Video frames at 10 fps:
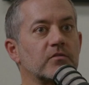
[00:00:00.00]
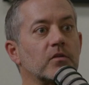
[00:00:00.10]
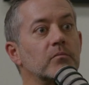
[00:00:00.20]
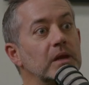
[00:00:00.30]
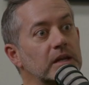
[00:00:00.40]

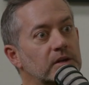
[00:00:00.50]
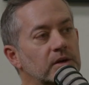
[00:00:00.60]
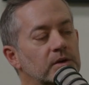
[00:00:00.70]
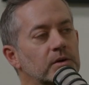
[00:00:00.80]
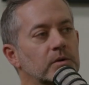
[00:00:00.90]
for me to
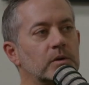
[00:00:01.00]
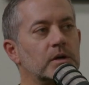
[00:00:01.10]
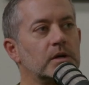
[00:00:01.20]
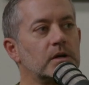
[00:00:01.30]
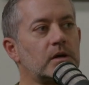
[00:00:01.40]
do
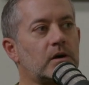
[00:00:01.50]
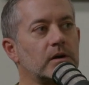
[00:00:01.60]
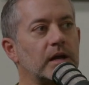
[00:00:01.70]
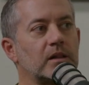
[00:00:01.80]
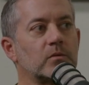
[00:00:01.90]

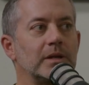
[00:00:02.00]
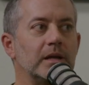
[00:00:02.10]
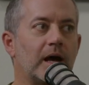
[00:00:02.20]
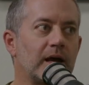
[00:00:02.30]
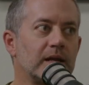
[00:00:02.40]
on Halloween
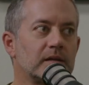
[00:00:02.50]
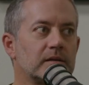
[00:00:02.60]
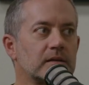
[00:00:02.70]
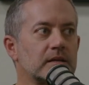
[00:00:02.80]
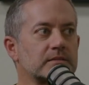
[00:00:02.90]
night
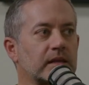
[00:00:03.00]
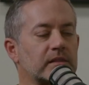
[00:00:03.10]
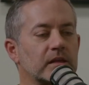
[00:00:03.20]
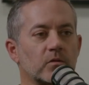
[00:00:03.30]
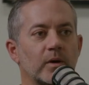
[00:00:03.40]
is I
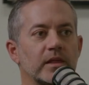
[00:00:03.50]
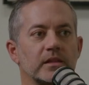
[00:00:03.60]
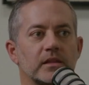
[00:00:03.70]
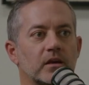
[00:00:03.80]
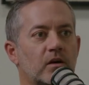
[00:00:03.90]
think the way they
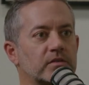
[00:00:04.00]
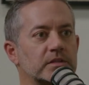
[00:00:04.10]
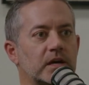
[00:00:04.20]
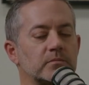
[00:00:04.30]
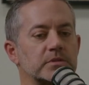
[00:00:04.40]
think
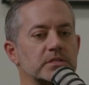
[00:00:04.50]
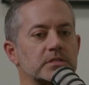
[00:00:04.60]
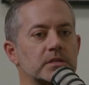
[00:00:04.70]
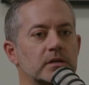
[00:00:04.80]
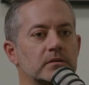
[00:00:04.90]
oftentimes is
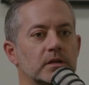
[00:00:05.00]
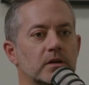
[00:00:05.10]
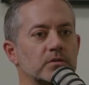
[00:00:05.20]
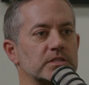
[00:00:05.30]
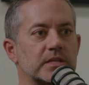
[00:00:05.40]
to, you
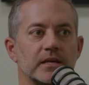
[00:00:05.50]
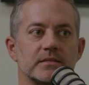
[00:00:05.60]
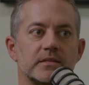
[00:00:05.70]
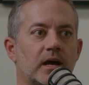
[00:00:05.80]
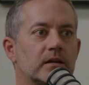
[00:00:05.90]
know, just stay
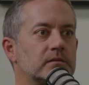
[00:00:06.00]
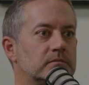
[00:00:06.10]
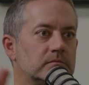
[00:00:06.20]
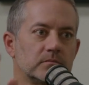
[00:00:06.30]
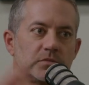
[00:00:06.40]
inside,
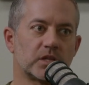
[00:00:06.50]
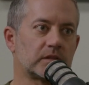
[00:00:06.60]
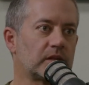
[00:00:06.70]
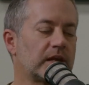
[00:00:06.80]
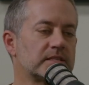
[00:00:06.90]
shut
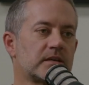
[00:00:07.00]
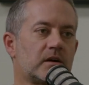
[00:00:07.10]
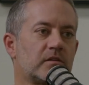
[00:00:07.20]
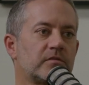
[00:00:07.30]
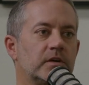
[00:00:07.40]
the lights
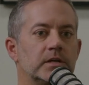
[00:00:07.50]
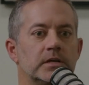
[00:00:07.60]
off,